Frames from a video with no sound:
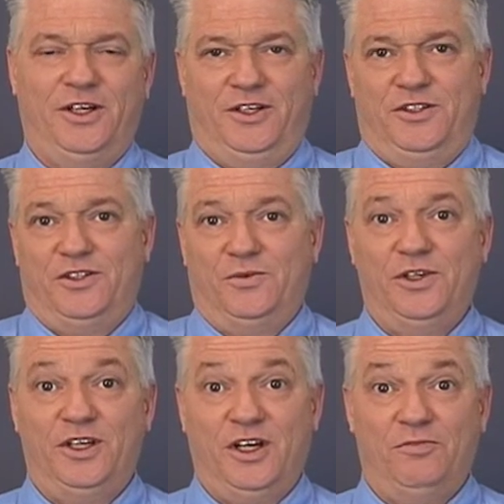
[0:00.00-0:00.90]
And so
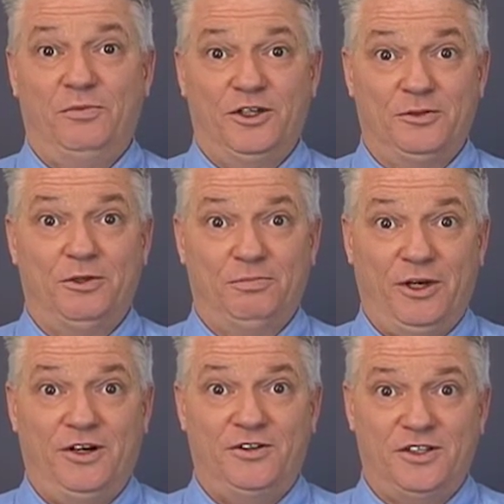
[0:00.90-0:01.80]
we can have multiple
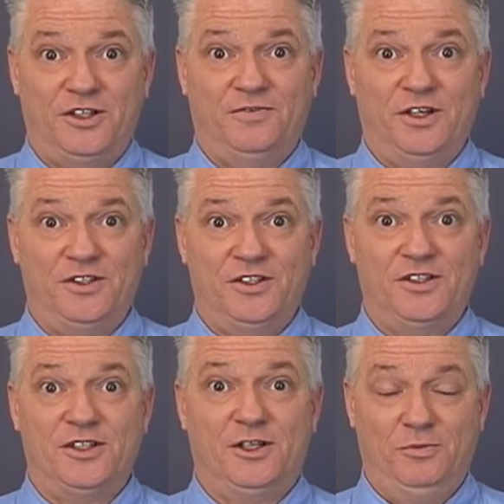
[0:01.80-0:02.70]
pairs of
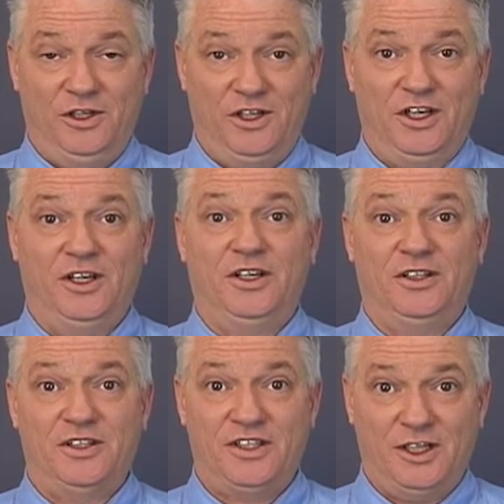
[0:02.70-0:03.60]
devices communicating
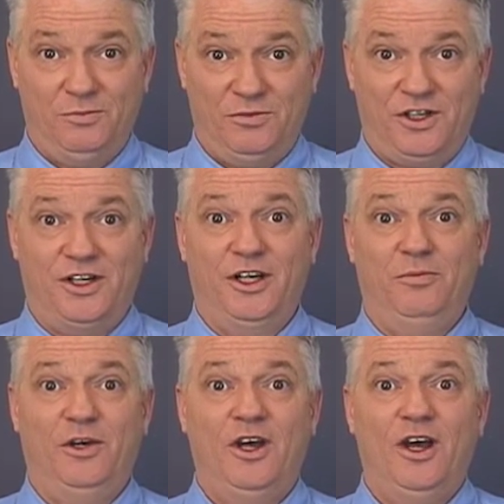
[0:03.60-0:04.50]
at the same time